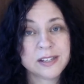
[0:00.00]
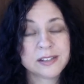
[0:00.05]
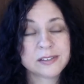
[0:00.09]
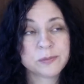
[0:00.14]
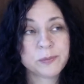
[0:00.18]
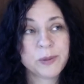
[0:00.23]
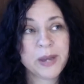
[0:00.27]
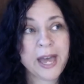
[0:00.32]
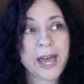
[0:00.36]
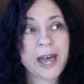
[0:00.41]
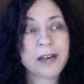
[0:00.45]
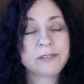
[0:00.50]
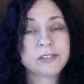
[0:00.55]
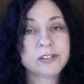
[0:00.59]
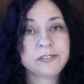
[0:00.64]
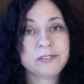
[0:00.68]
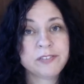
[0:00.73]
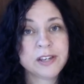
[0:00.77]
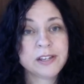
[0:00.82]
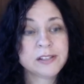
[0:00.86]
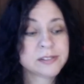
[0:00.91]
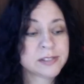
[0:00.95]
We have to
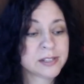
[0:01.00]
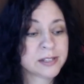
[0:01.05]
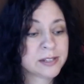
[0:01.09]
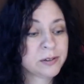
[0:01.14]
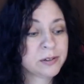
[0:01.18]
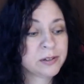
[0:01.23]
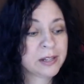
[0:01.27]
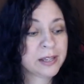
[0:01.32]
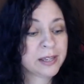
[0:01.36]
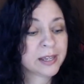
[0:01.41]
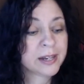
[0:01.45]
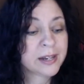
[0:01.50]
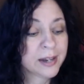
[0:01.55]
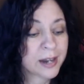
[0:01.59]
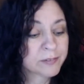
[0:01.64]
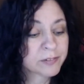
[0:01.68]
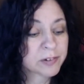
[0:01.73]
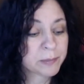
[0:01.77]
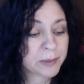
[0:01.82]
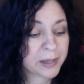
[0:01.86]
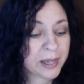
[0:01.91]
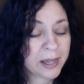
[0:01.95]
face it. It can
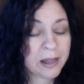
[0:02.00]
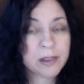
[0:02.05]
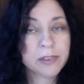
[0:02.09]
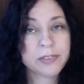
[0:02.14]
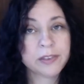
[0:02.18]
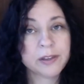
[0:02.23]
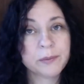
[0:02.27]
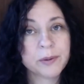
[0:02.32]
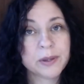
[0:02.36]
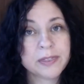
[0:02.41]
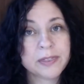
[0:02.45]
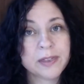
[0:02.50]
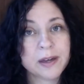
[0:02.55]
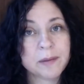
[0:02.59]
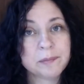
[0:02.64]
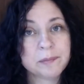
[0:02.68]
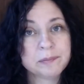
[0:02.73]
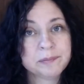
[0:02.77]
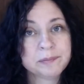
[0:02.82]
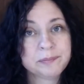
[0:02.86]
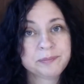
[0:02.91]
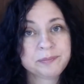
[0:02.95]
never be healthy with
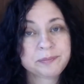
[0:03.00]
them.